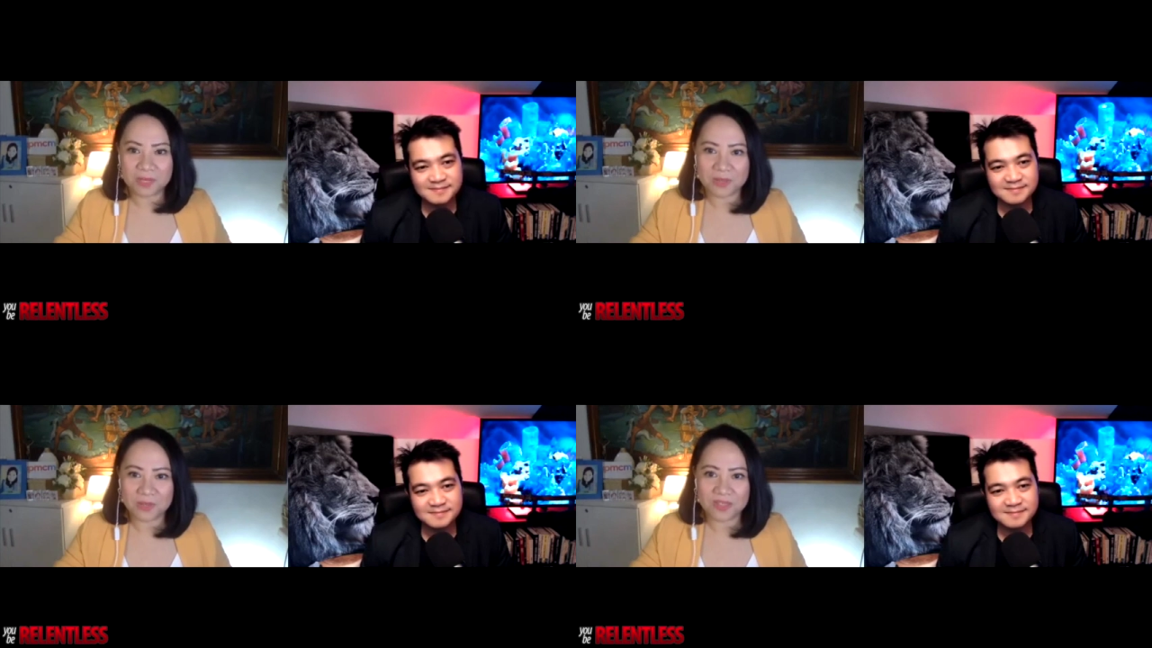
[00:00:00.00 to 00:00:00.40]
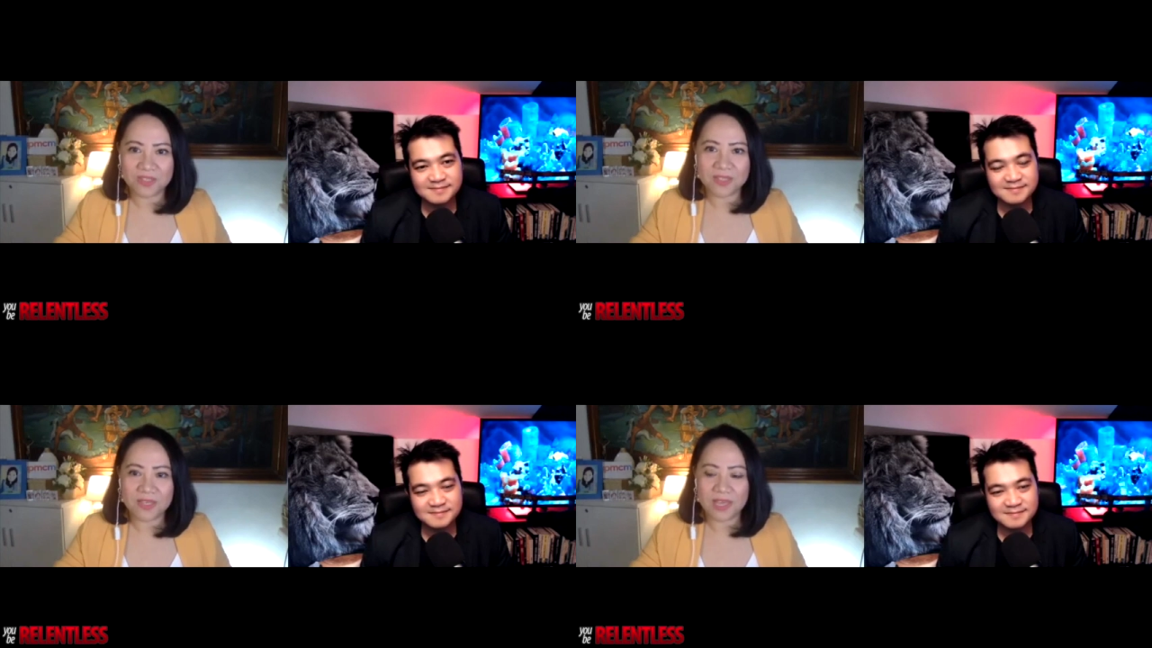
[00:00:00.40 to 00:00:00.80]
Speaker 1: good
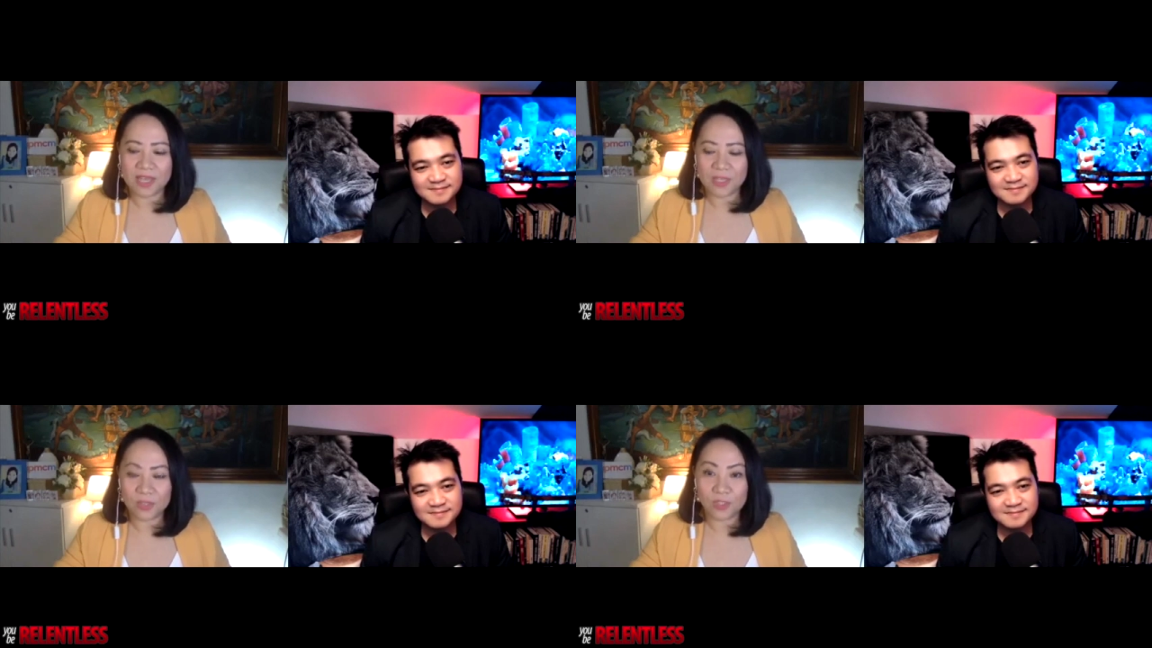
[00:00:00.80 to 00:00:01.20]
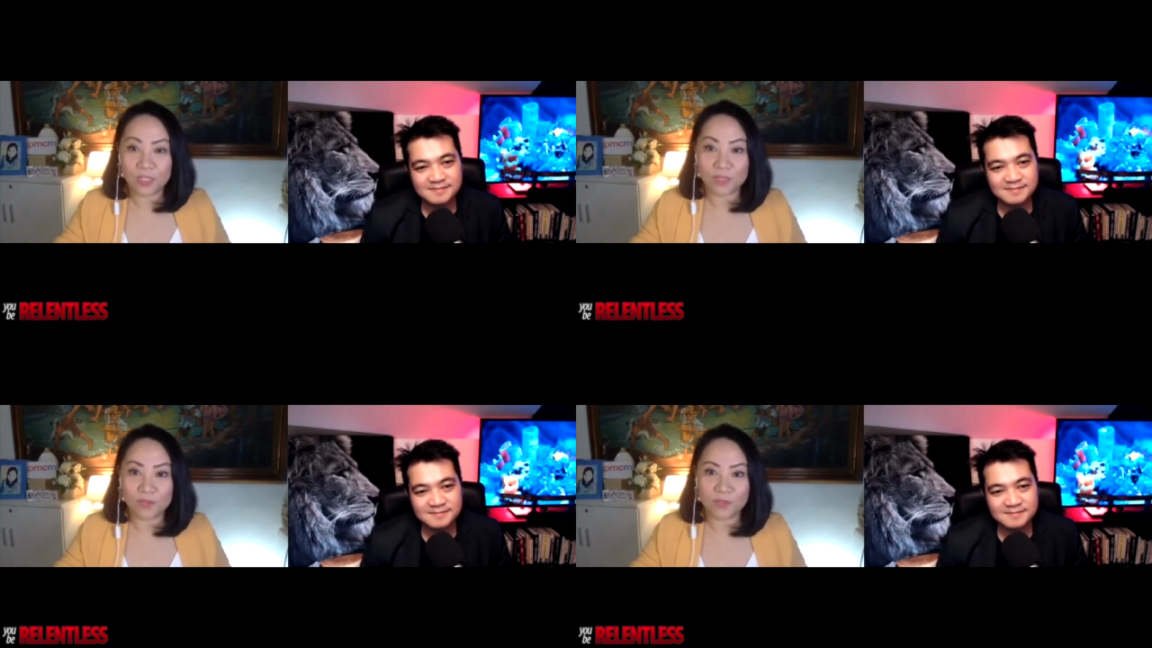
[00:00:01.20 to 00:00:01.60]
and to change
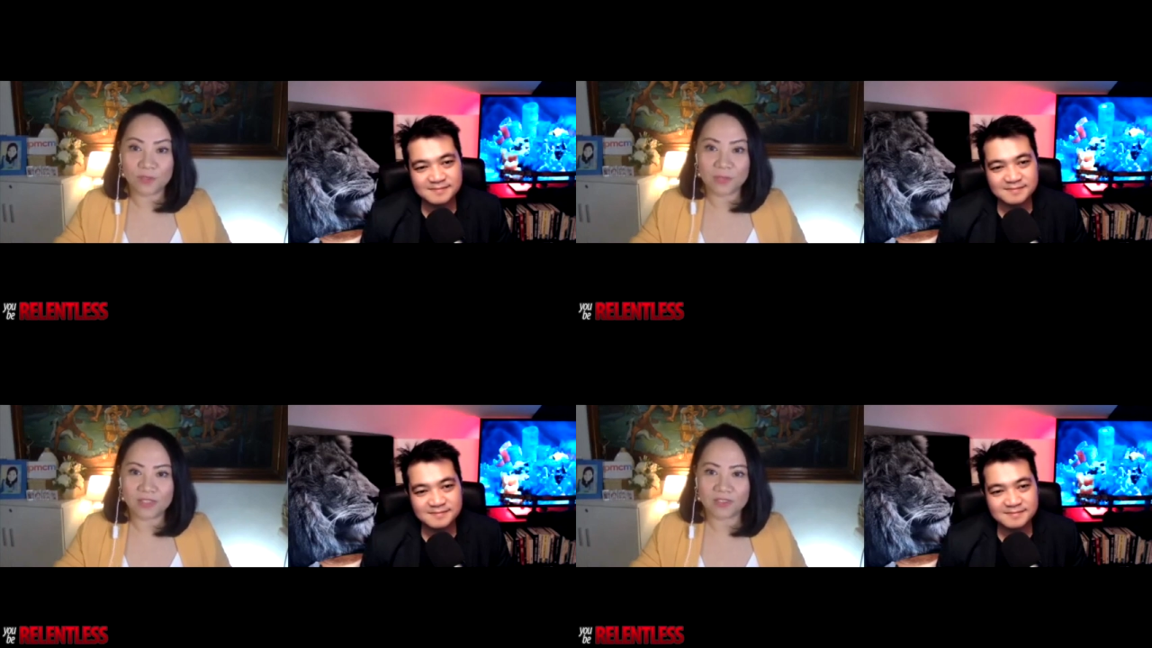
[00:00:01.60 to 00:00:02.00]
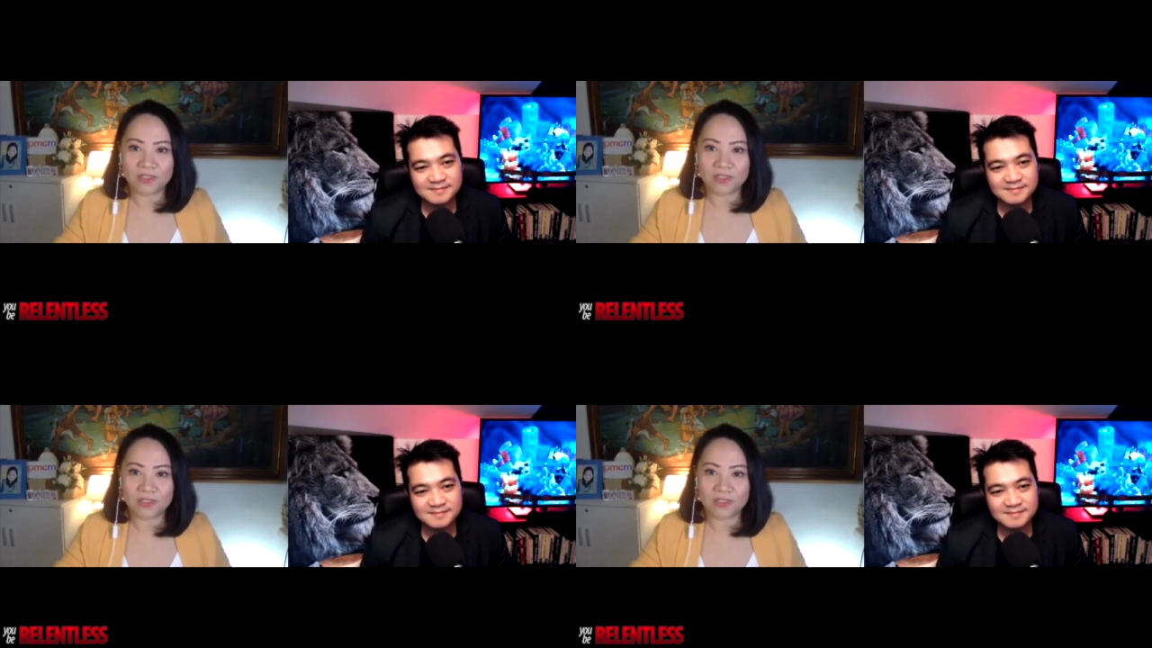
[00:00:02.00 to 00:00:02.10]
for the better.